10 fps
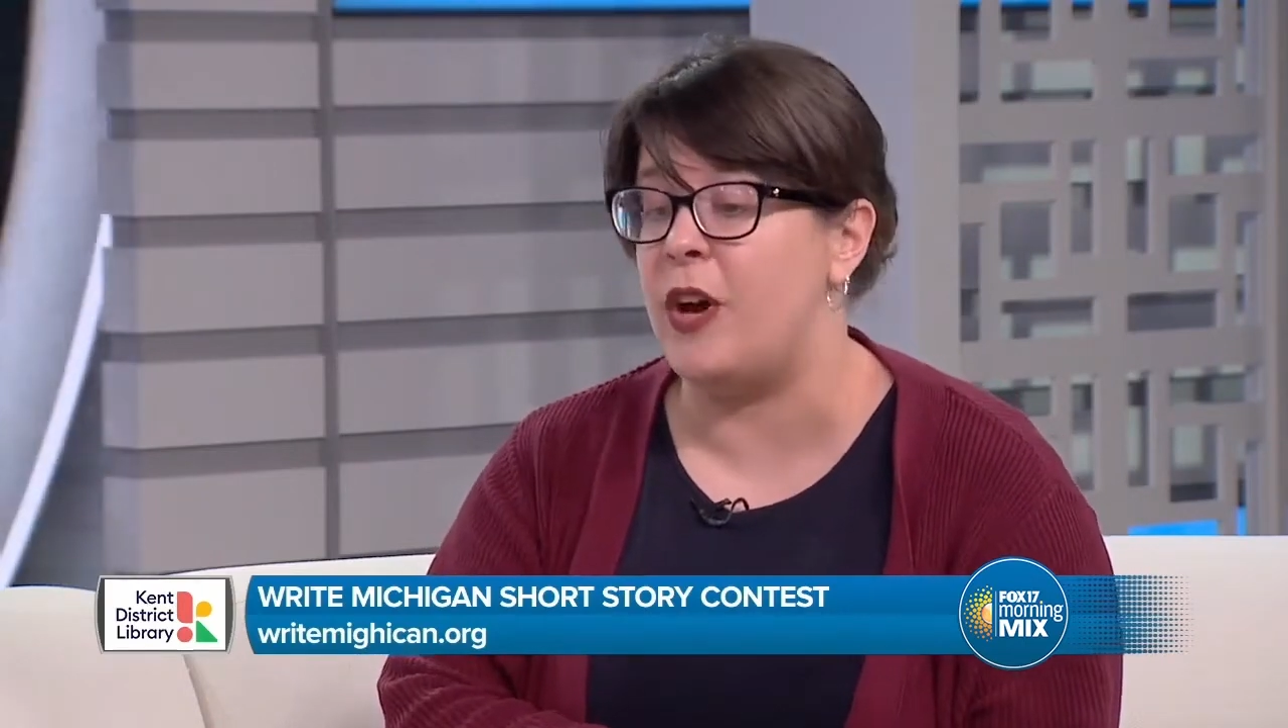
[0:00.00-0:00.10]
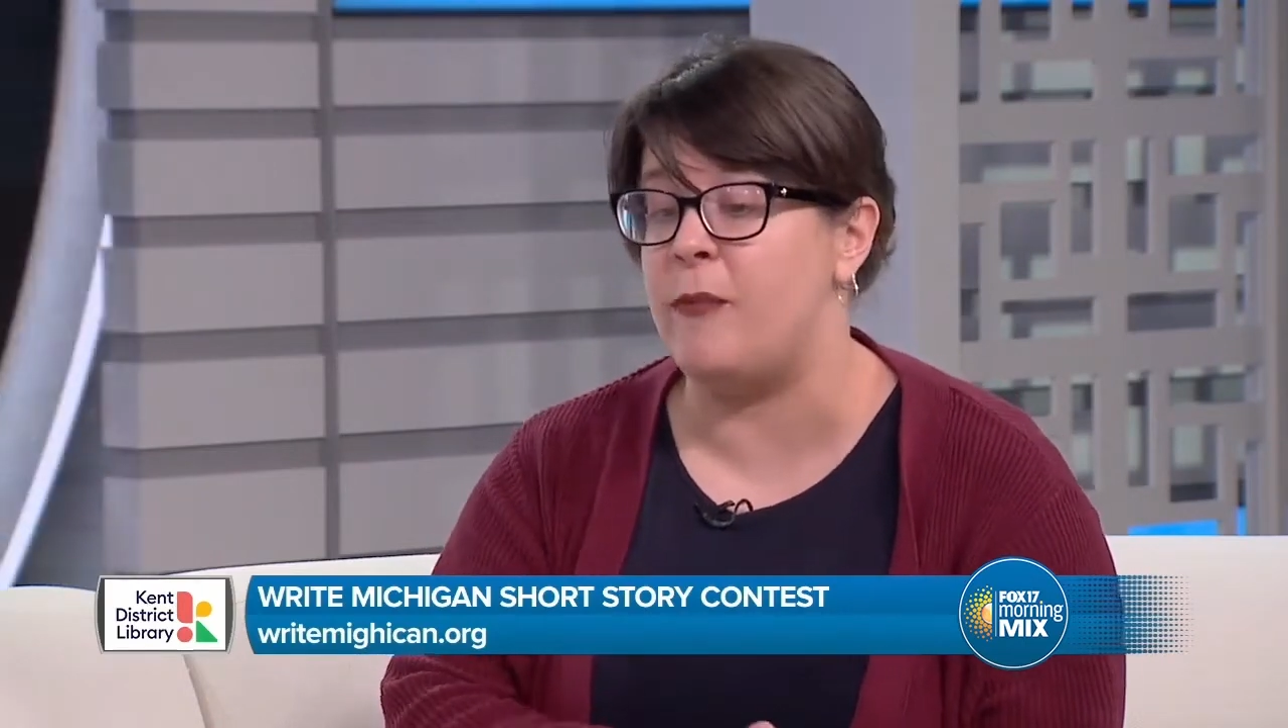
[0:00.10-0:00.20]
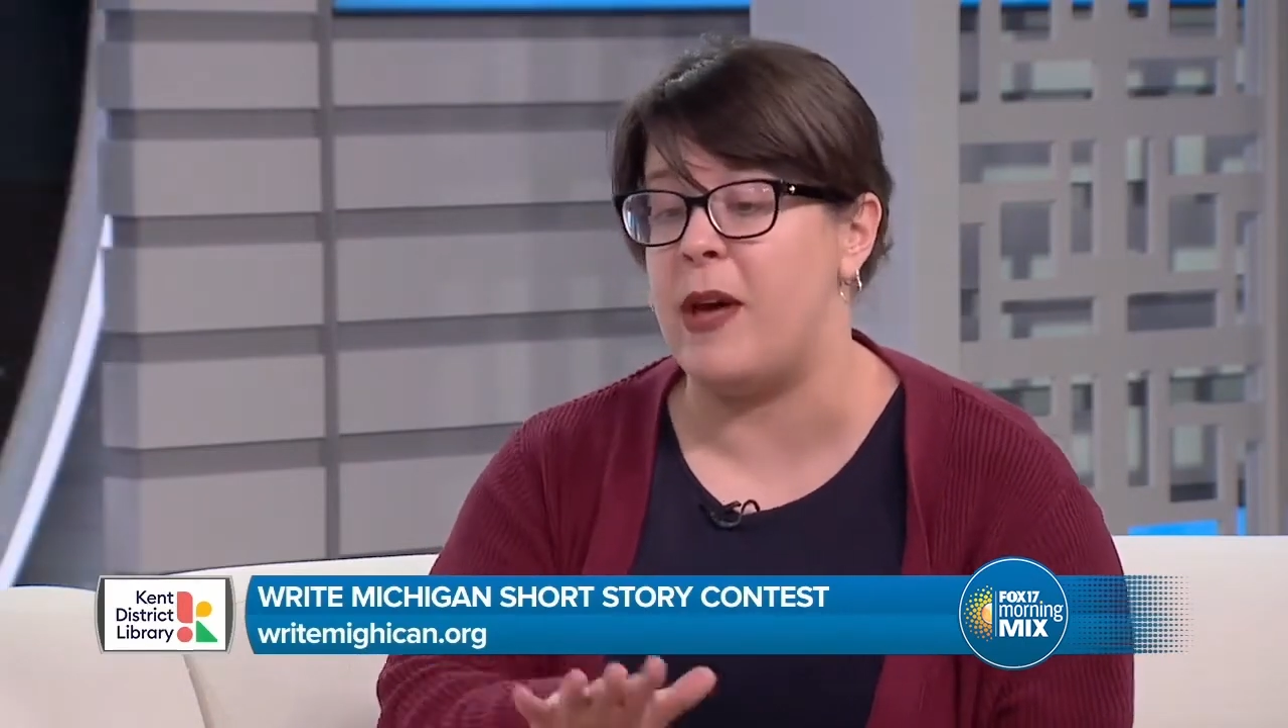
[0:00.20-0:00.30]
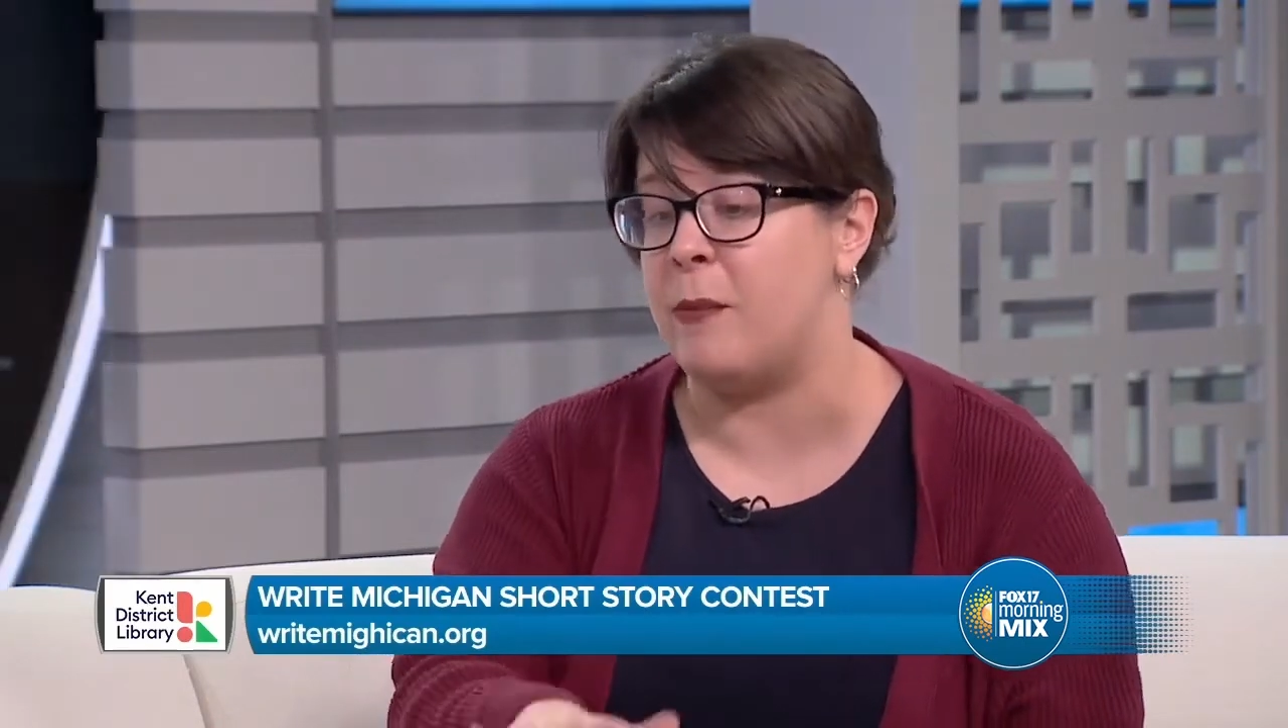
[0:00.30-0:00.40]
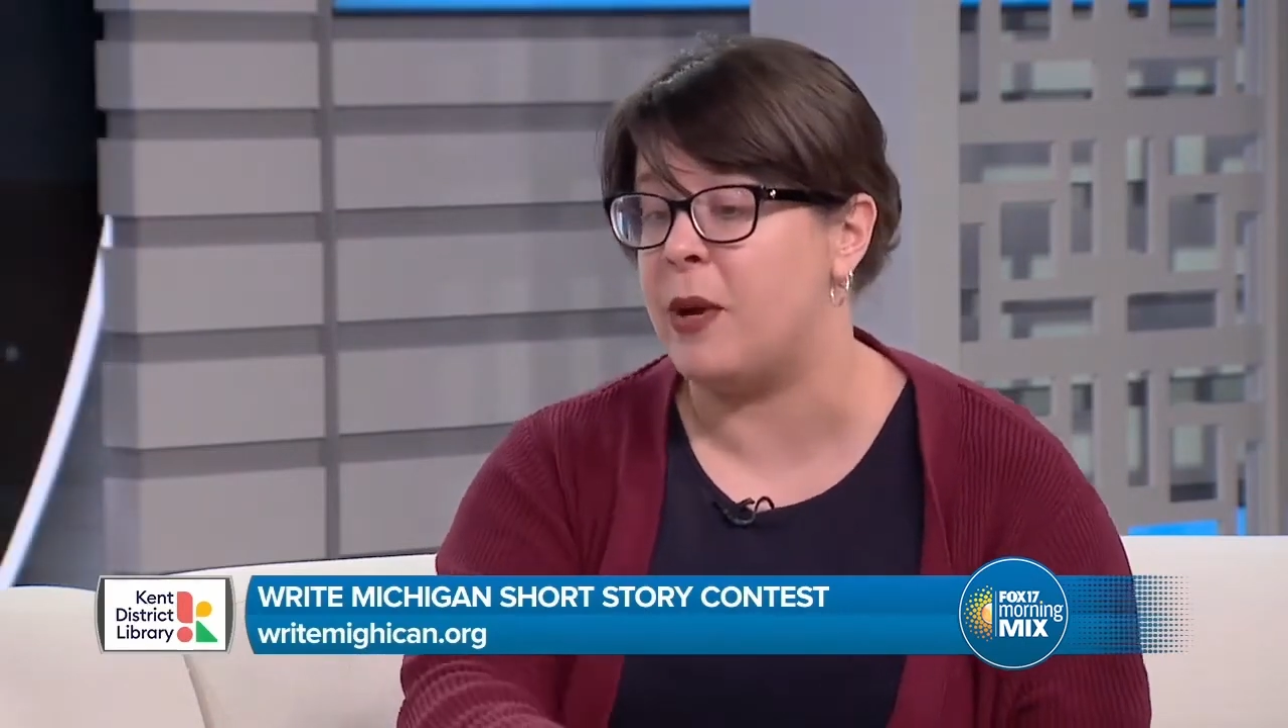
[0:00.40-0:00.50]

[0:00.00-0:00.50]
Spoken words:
have been